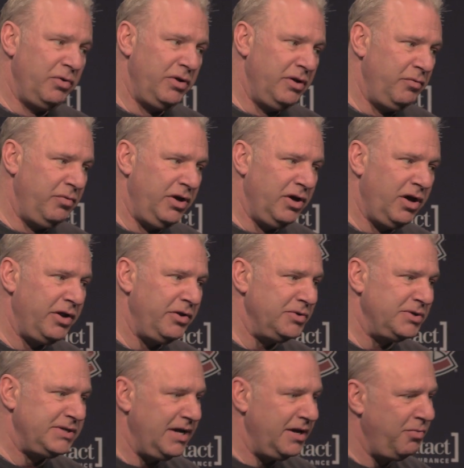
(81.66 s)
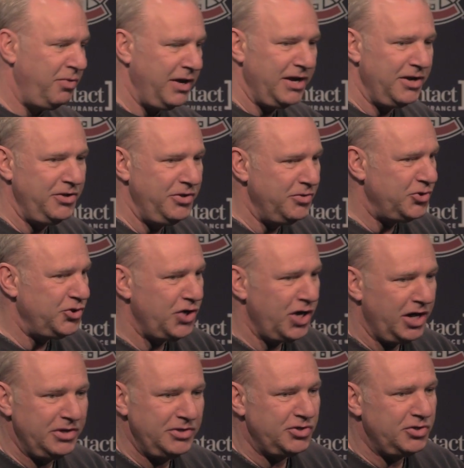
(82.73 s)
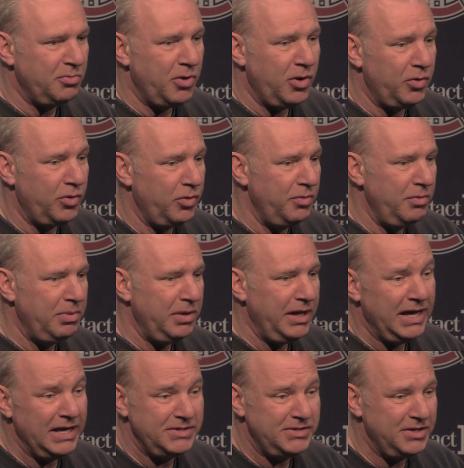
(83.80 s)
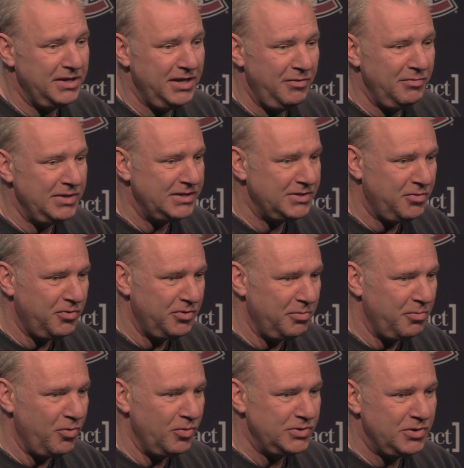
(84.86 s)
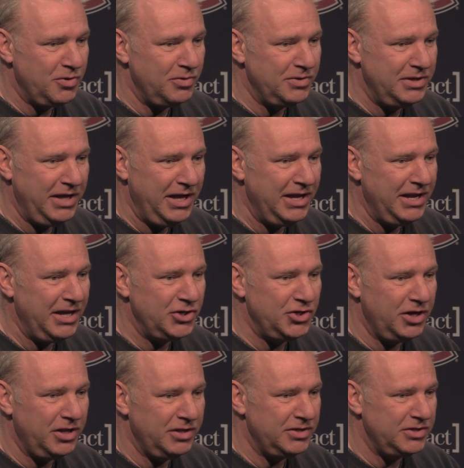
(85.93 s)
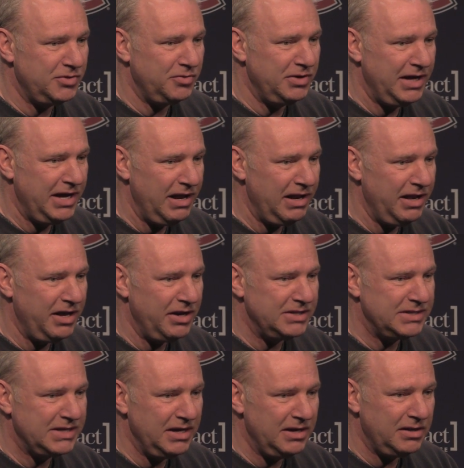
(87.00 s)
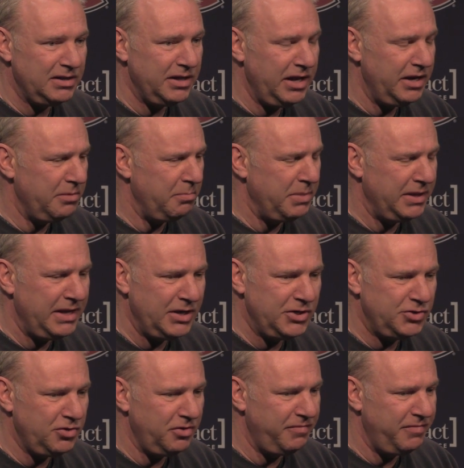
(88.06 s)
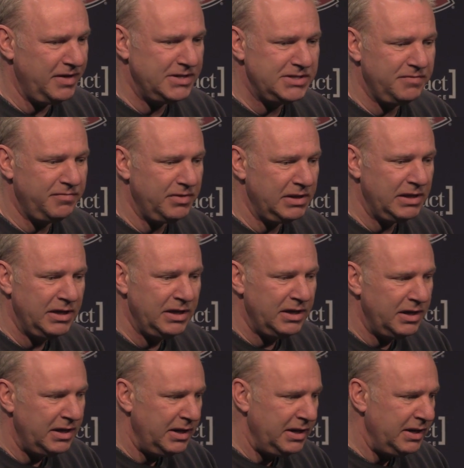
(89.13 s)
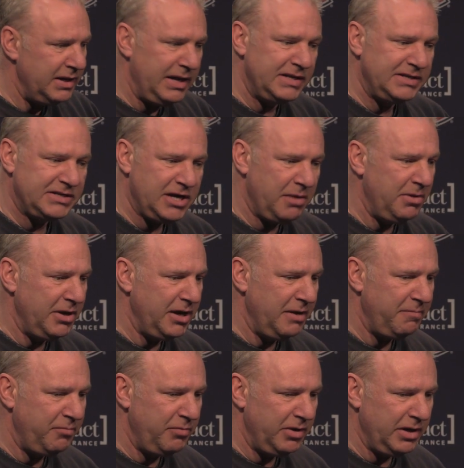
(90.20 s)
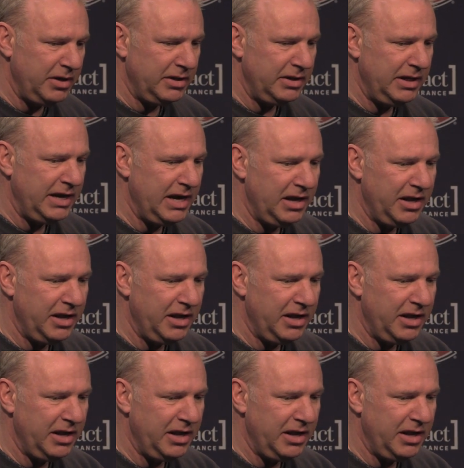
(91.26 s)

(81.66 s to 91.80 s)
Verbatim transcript: we, we all understand we got a huge challenge tomorrow. We play against a team that scored the most goals in the NHL, so they got a lot of skill, a lot of potential offensively. That's coming up. Well, uh, they got